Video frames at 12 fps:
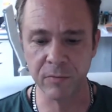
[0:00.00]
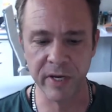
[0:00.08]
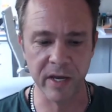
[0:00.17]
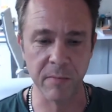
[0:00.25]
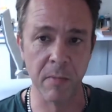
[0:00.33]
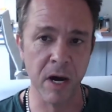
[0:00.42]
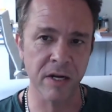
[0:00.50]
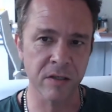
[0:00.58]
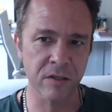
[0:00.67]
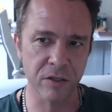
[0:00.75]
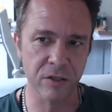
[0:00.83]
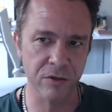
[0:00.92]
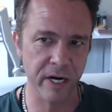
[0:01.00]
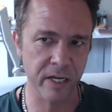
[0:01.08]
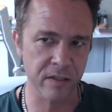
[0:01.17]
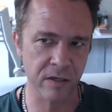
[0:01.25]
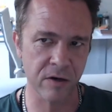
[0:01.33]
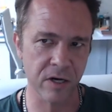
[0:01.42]
We can monitor
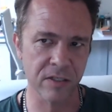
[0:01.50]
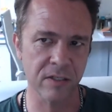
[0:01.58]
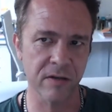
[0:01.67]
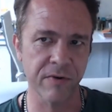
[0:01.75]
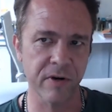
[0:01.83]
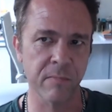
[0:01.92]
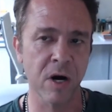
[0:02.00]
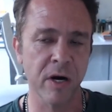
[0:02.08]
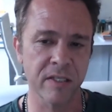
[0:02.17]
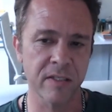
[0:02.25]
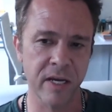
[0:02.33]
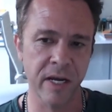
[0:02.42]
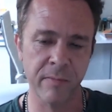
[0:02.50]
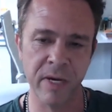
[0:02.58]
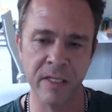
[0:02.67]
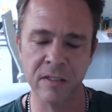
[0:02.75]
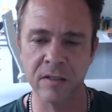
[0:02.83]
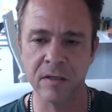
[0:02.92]
trends across different market
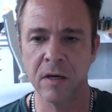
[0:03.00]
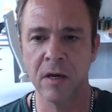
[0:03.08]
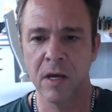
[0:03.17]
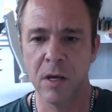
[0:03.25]
segments.